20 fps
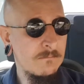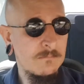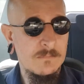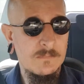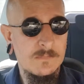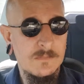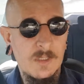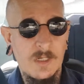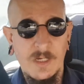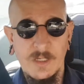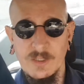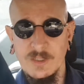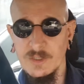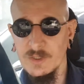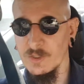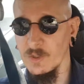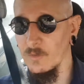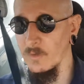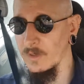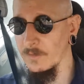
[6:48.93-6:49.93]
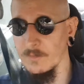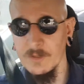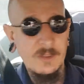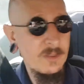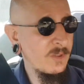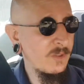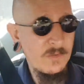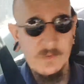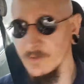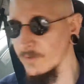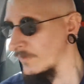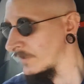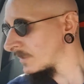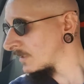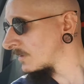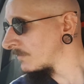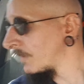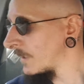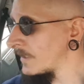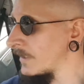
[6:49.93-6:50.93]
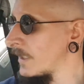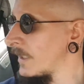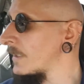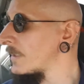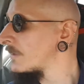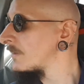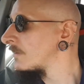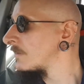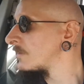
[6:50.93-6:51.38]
I'm not actually sure what I'm going to do with the rest of my day,